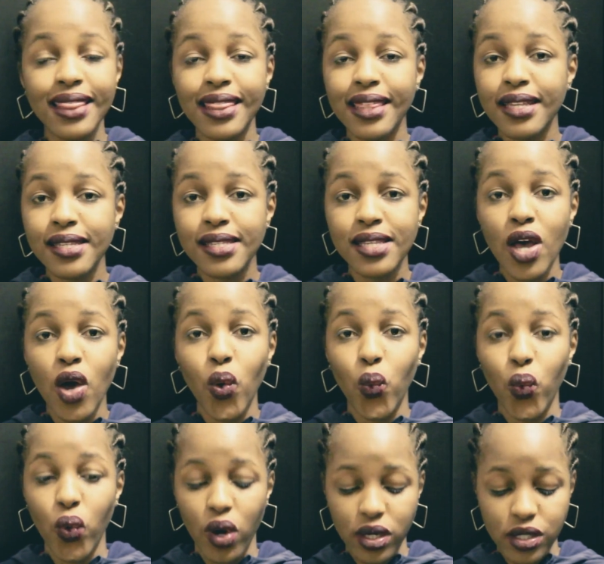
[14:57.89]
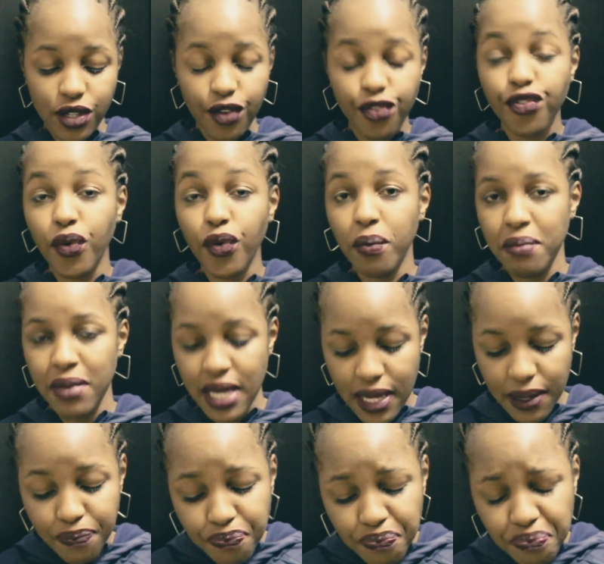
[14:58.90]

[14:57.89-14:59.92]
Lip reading: This worked for me.